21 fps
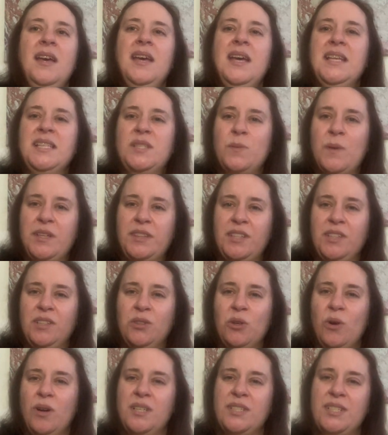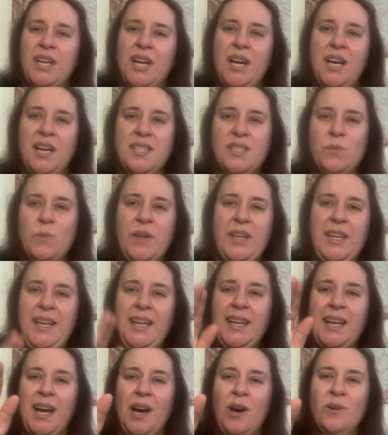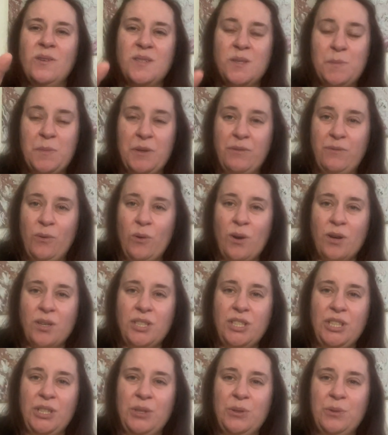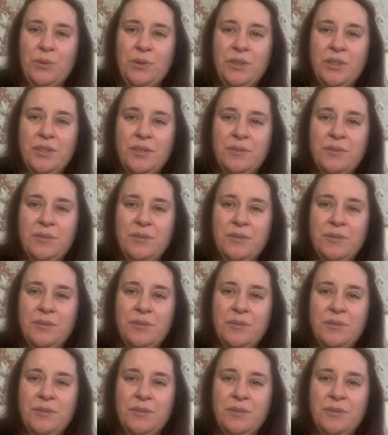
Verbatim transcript: It's what the Lord does when he goes before you.